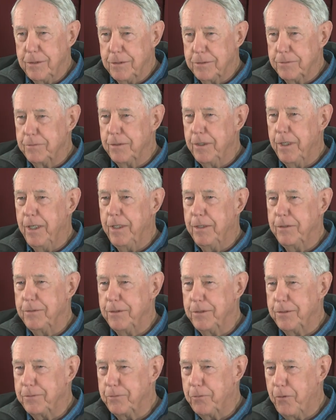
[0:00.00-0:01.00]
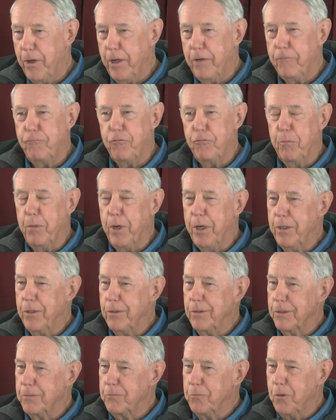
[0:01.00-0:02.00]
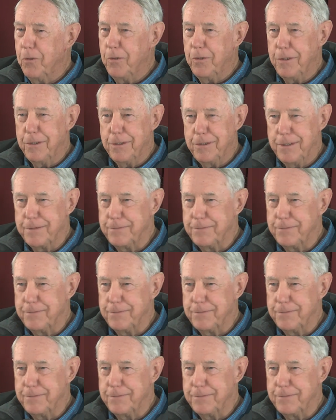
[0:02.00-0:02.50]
and ran for mayor and won. And